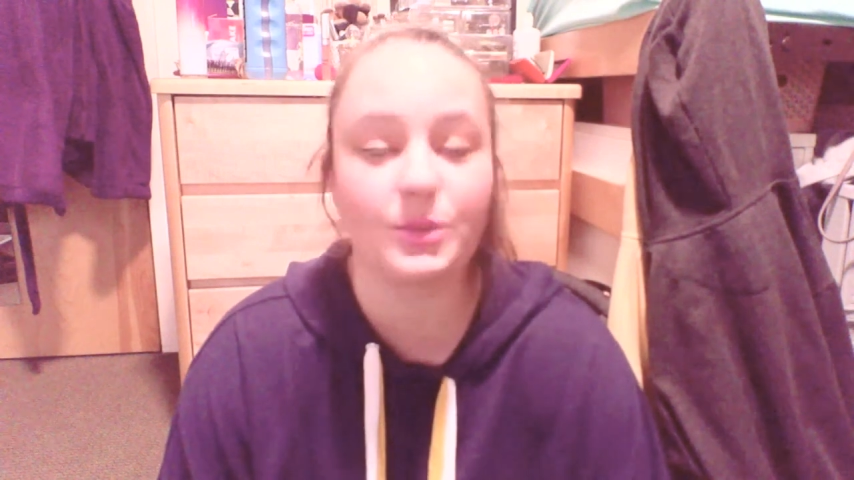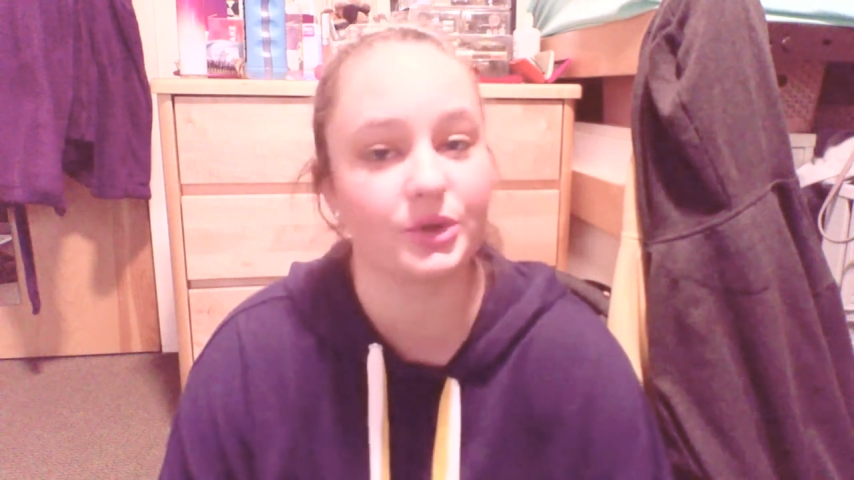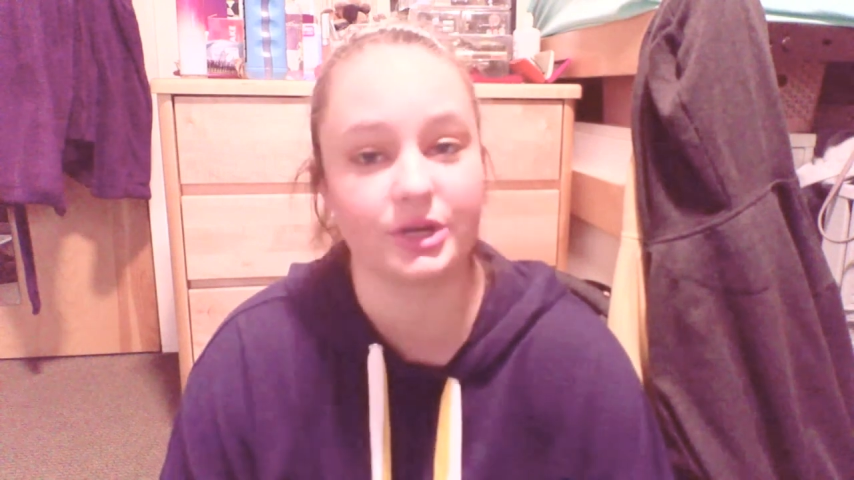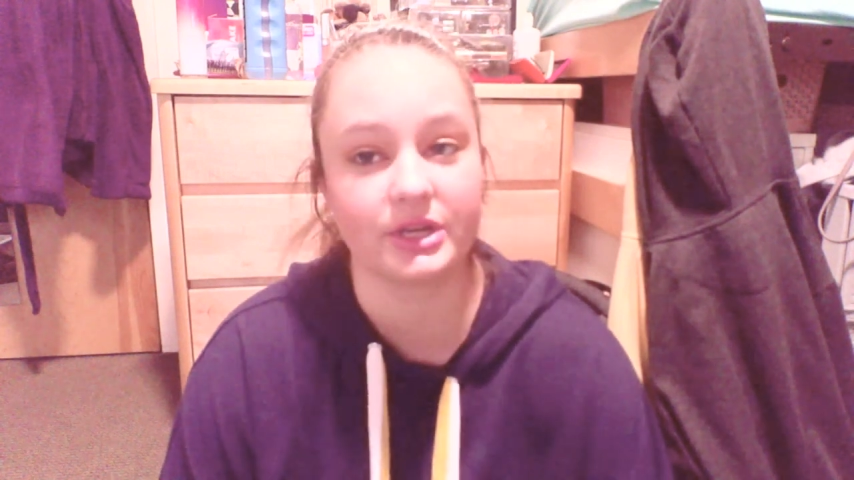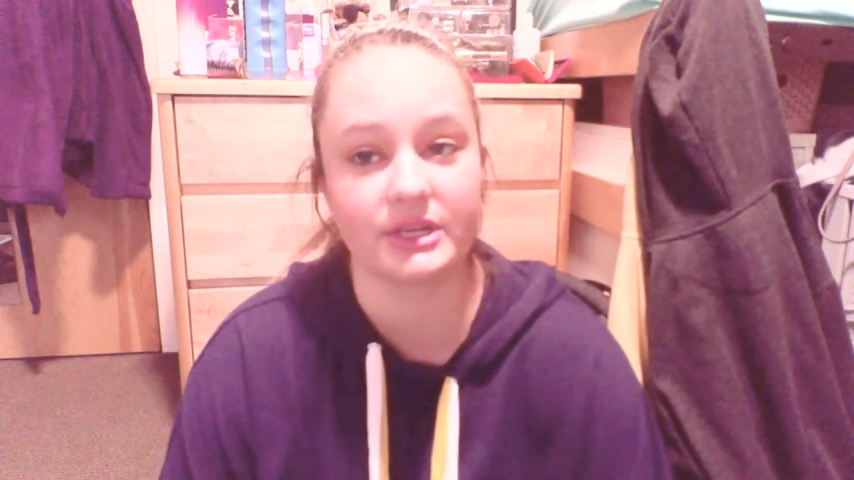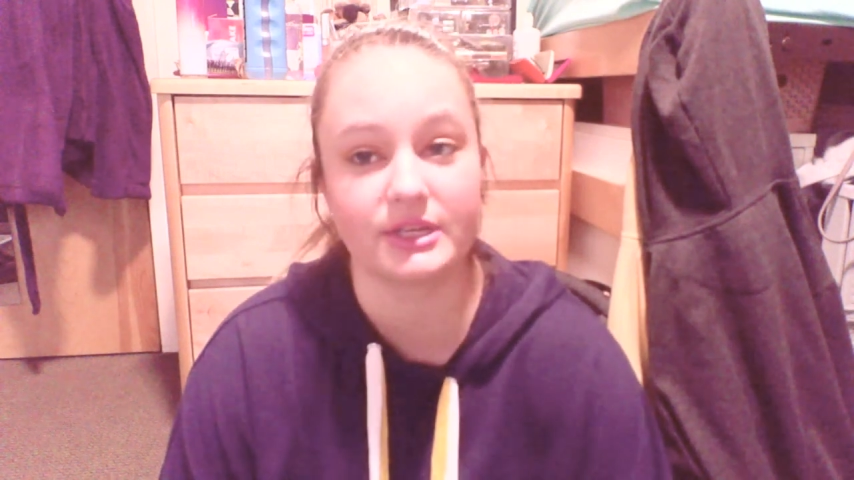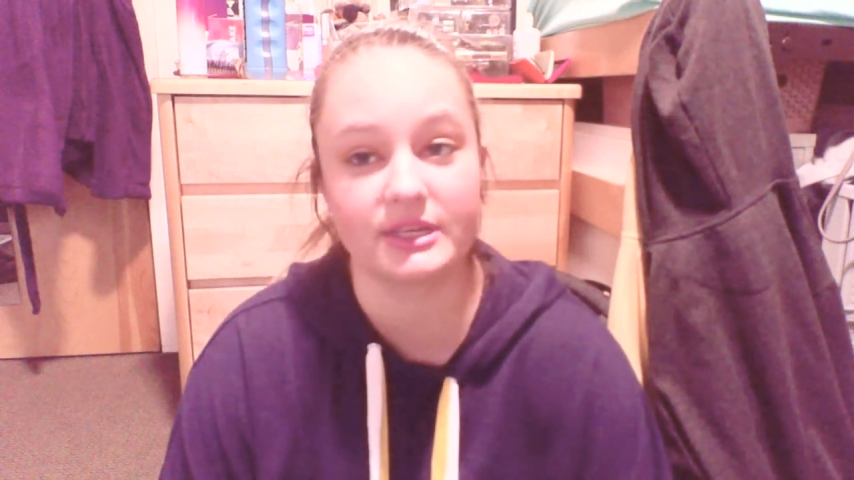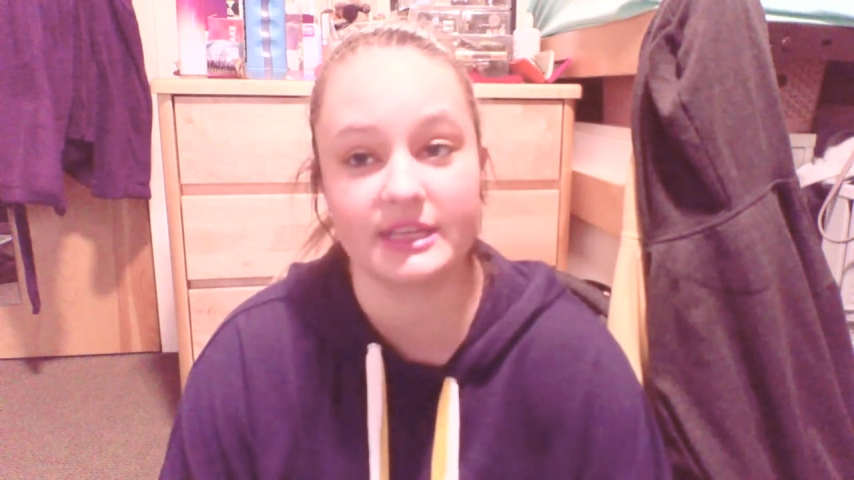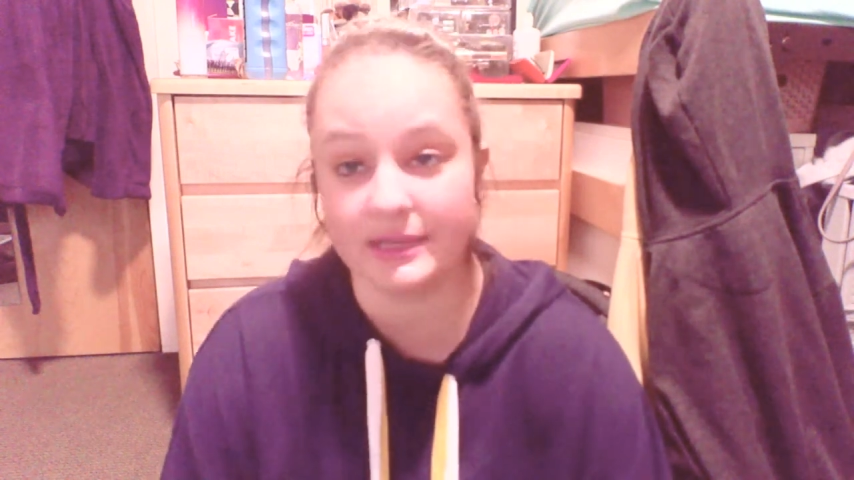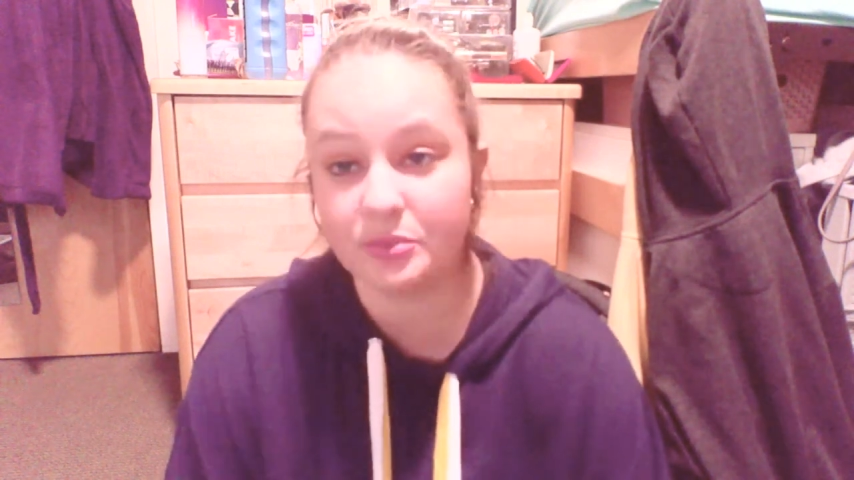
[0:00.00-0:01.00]
We're gonna
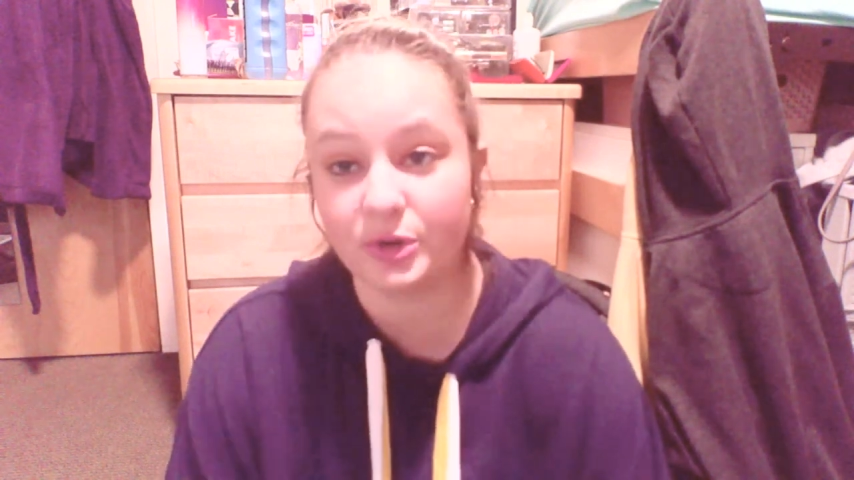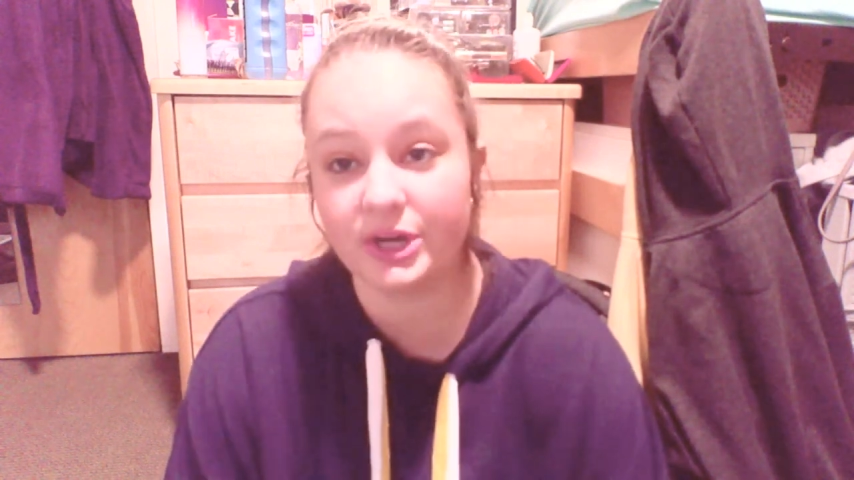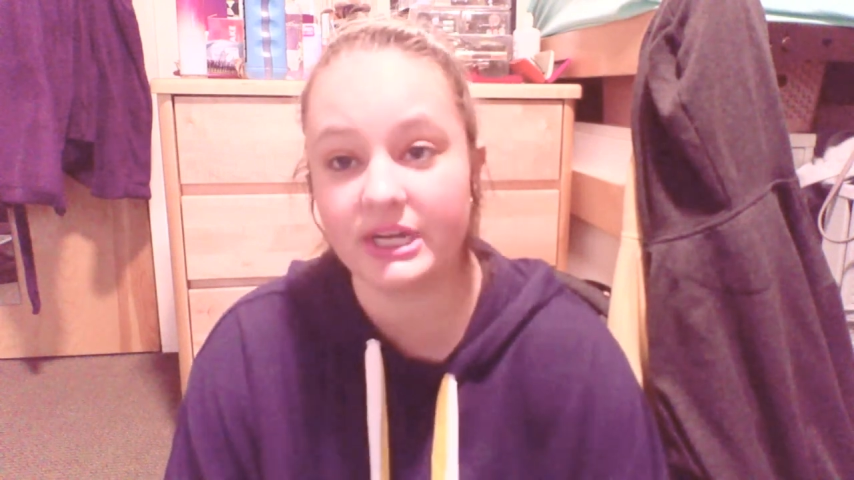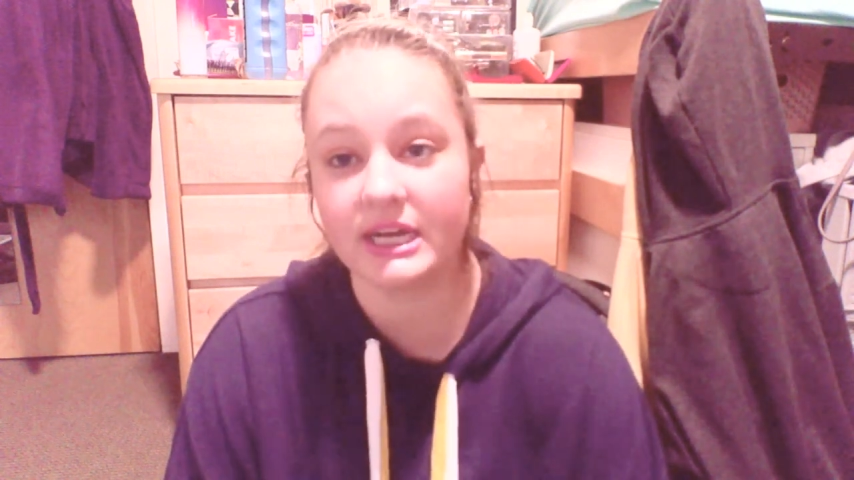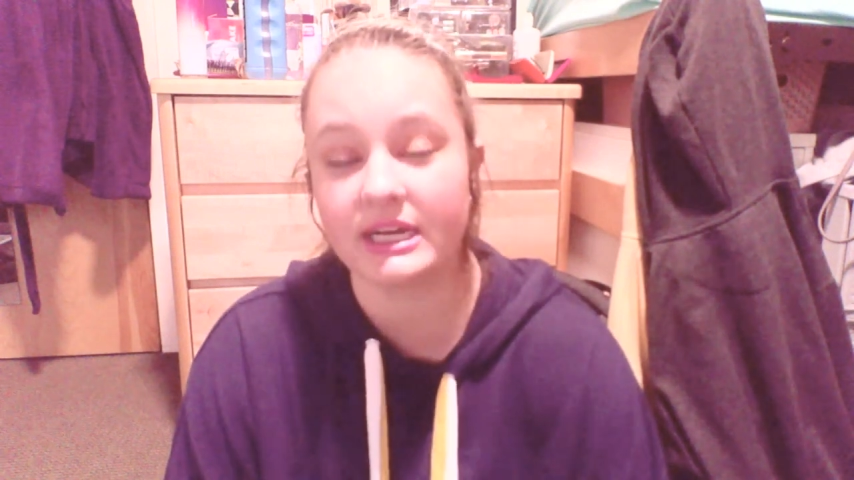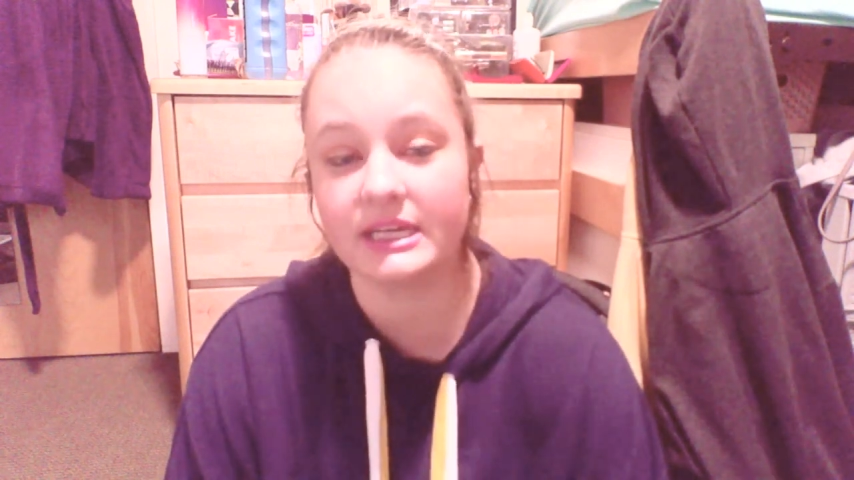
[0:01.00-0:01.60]
keep working on